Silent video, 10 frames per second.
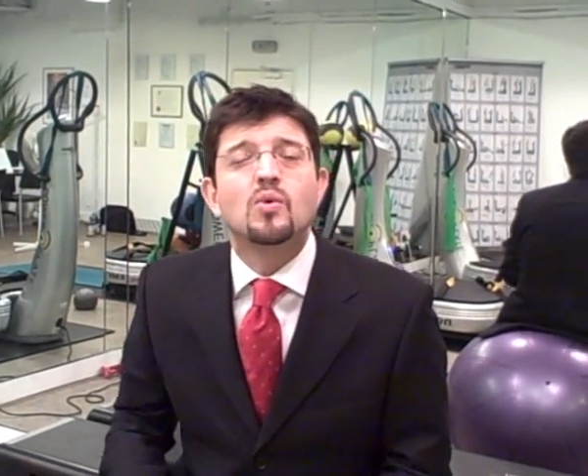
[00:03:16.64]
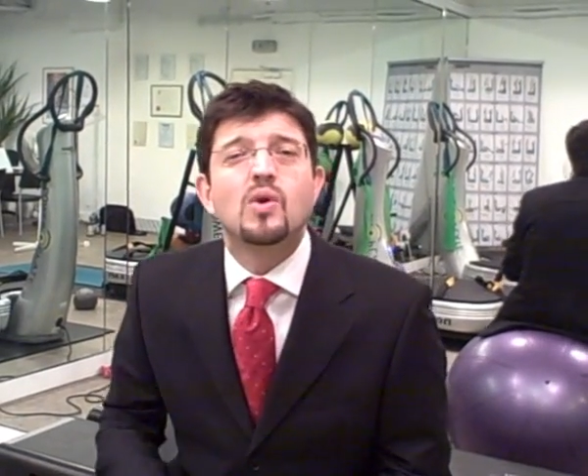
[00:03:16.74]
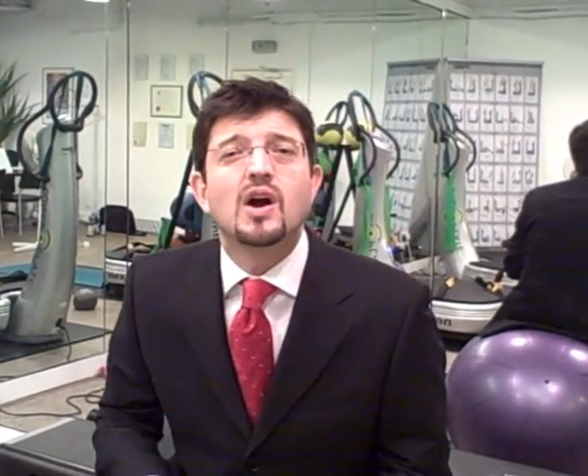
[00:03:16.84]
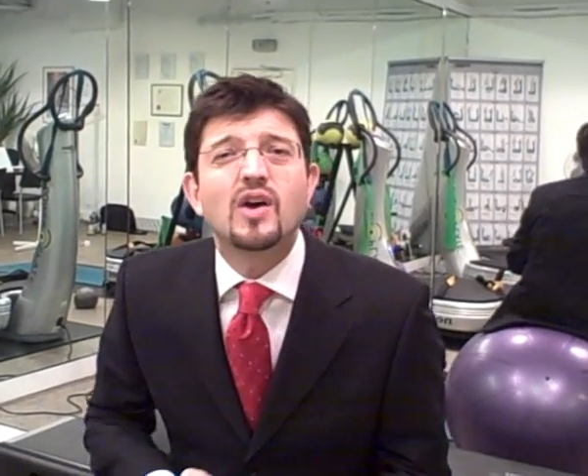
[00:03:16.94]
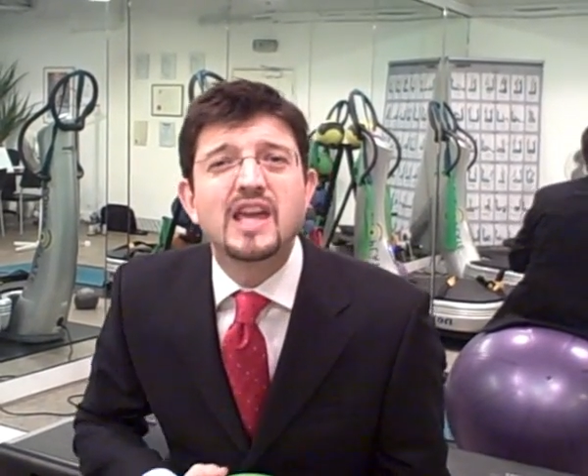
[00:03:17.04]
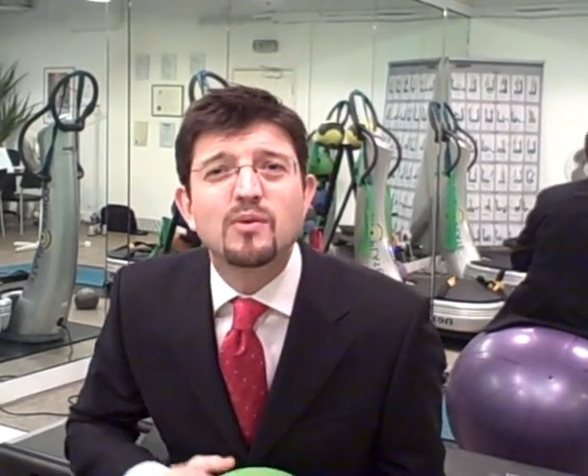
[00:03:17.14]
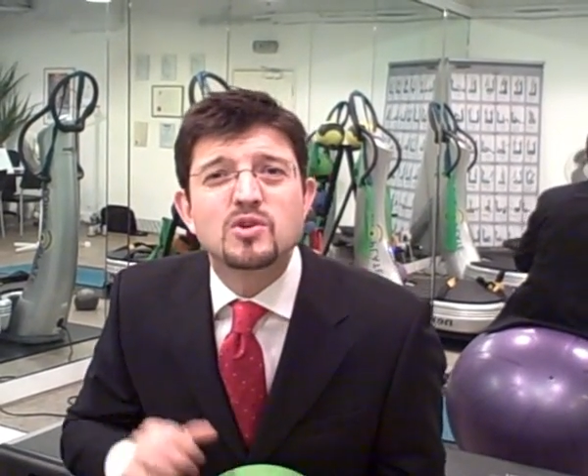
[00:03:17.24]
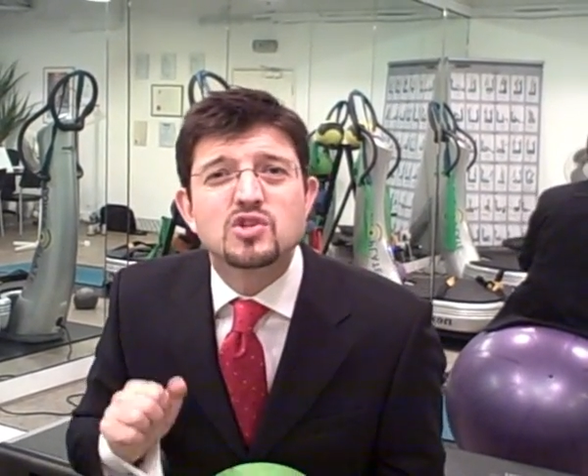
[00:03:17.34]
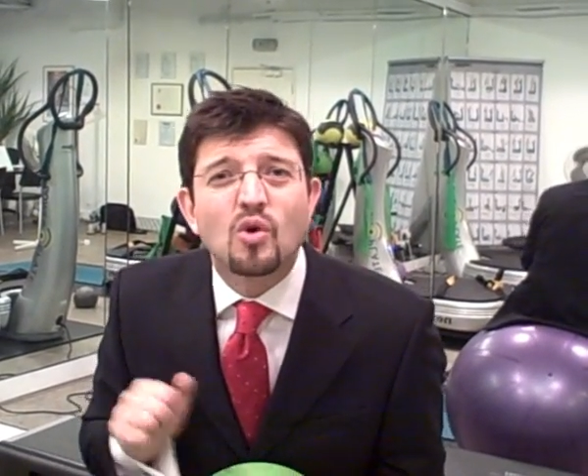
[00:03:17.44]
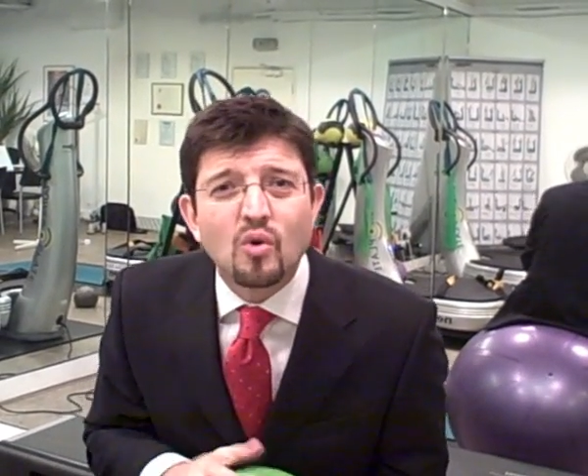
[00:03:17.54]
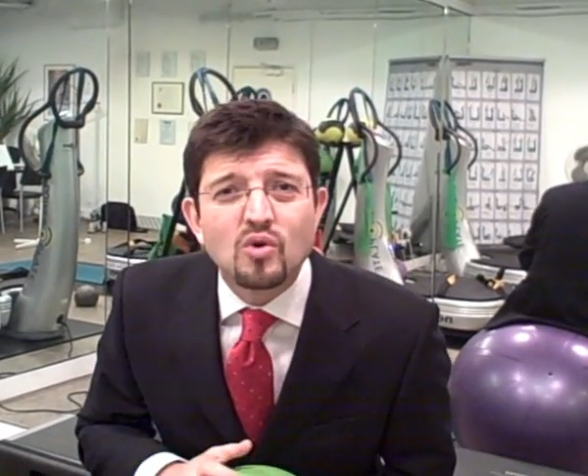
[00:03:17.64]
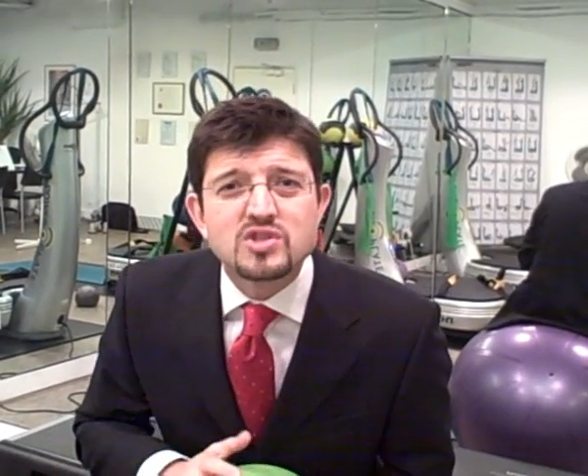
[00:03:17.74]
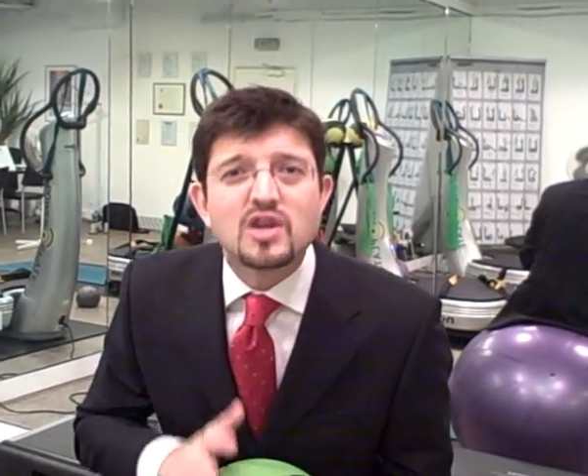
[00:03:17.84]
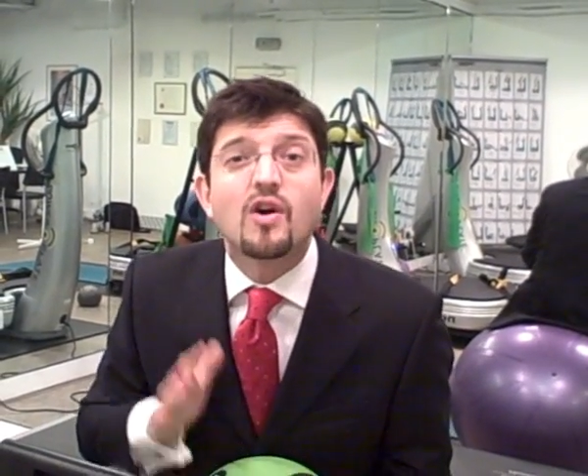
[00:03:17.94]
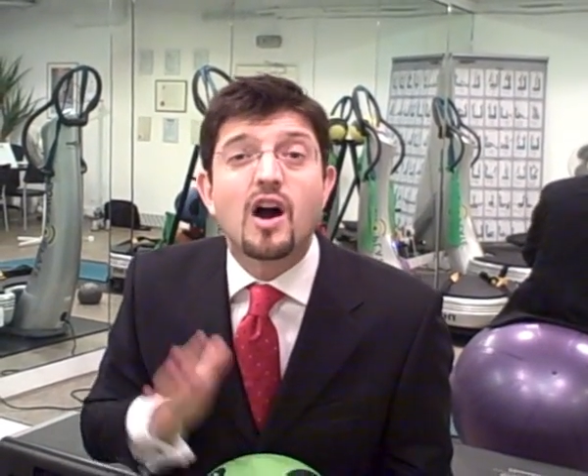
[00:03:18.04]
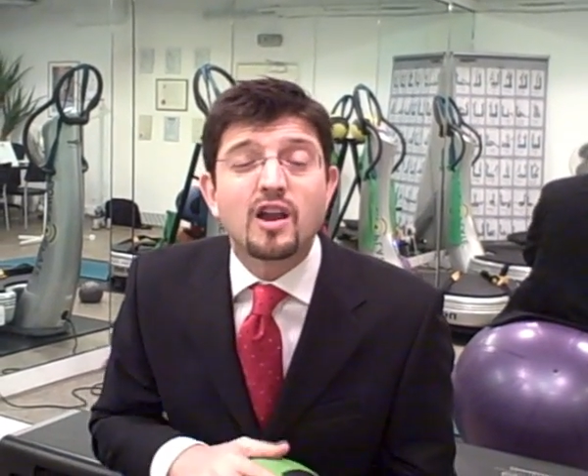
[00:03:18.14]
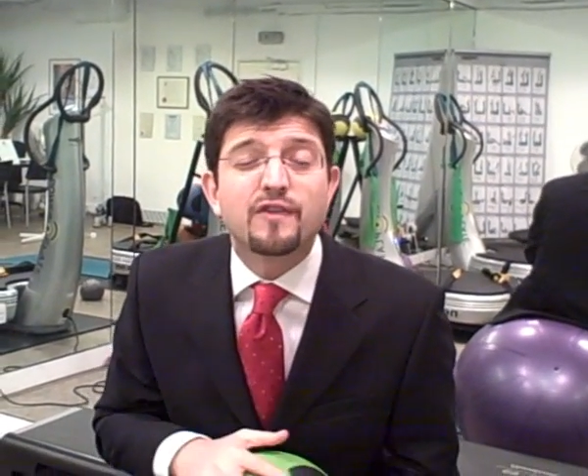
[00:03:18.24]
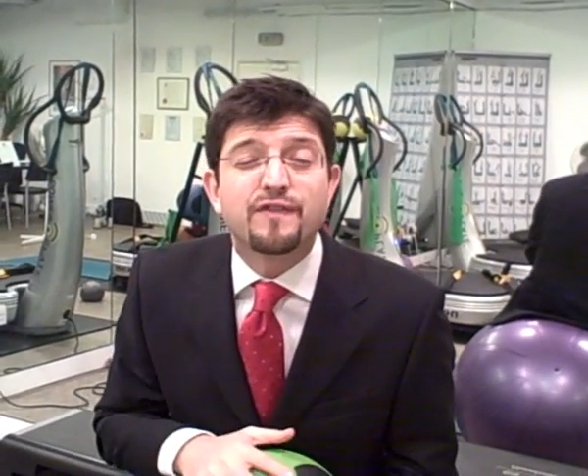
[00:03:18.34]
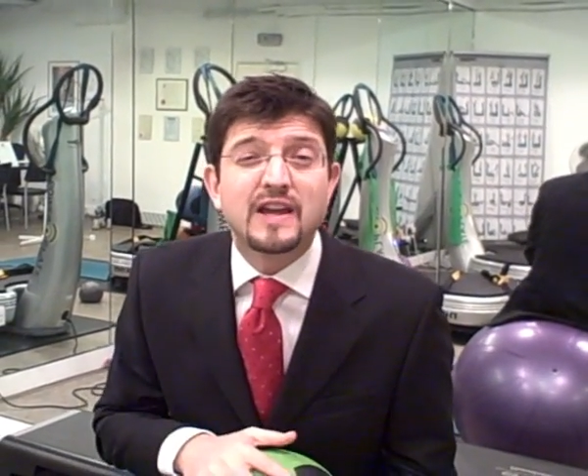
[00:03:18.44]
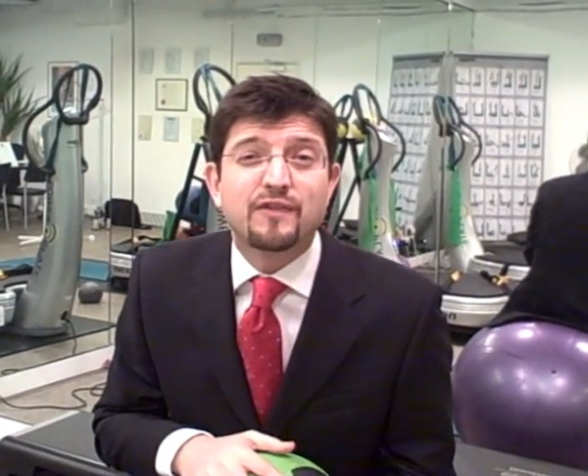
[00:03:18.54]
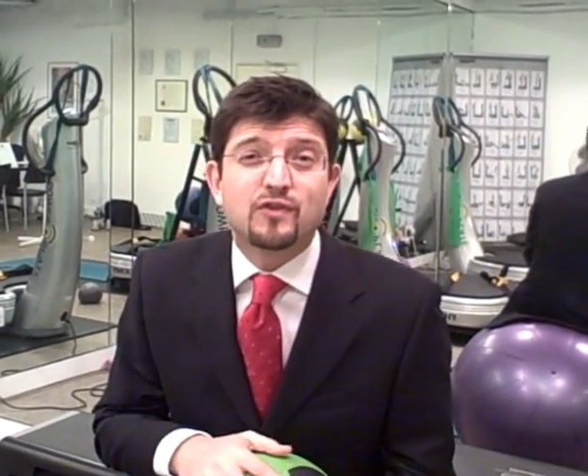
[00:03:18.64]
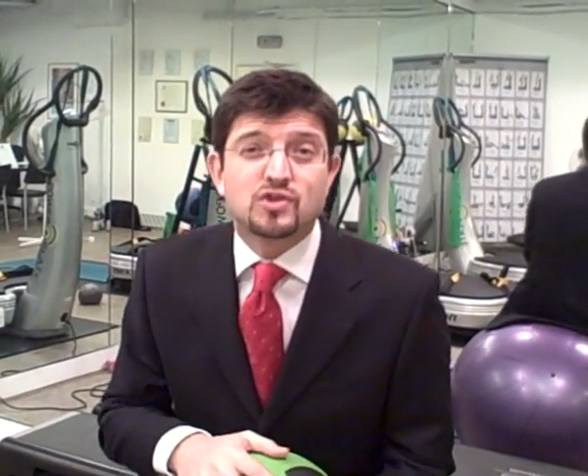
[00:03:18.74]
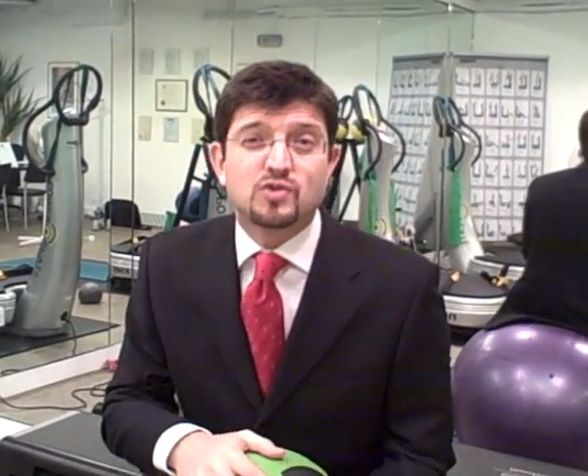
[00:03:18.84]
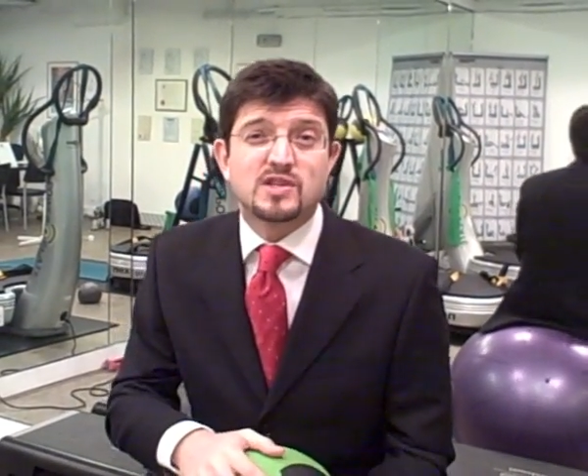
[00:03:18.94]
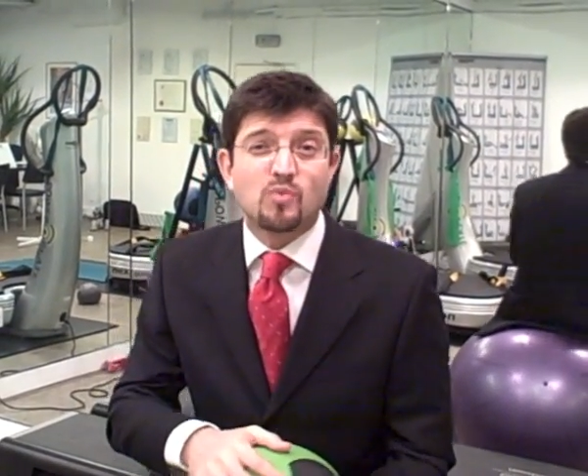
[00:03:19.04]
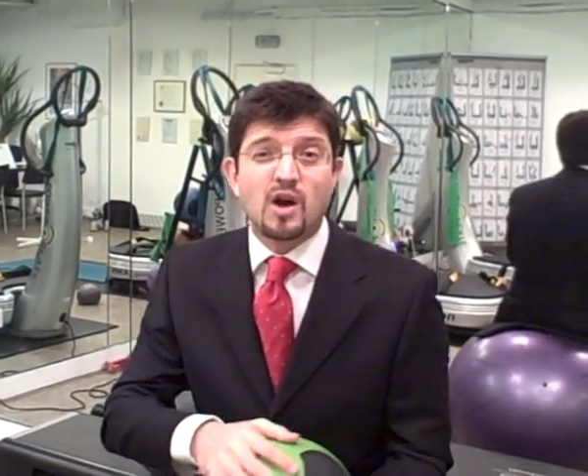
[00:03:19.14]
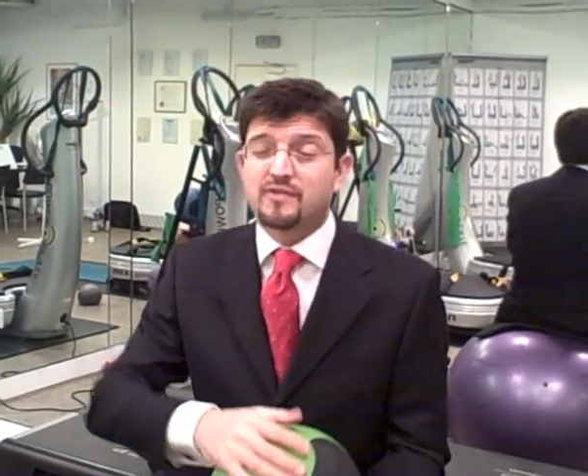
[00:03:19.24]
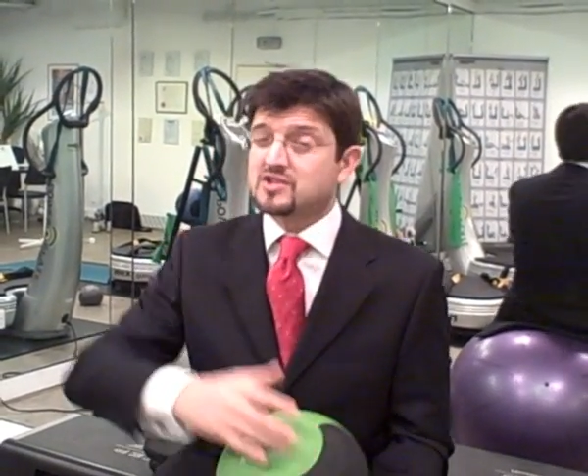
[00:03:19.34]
Well, he was also unfaithful to his wife.